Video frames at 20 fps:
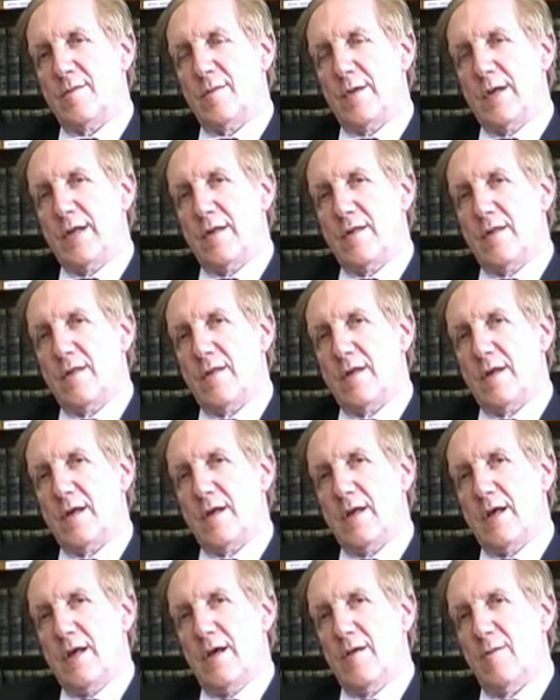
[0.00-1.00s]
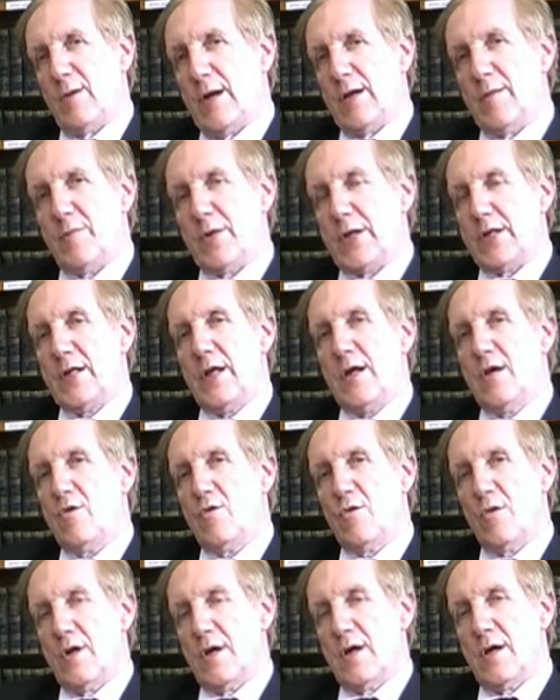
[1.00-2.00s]
with one
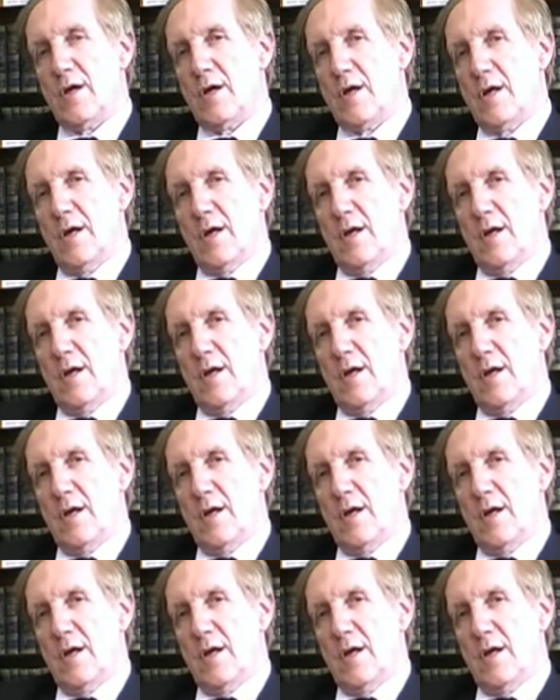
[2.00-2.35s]
particular